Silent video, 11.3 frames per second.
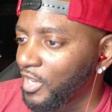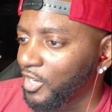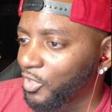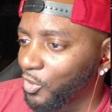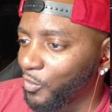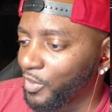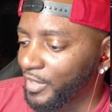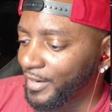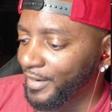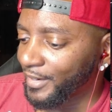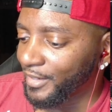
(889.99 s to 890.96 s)

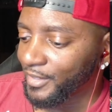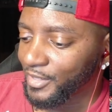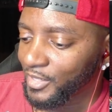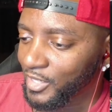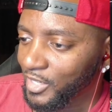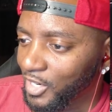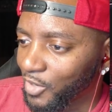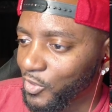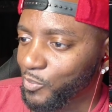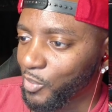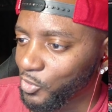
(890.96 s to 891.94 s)
Eric
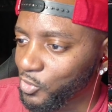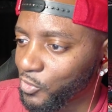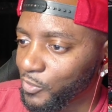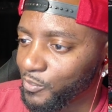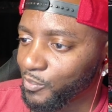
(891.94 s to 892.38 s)
Spoelstra.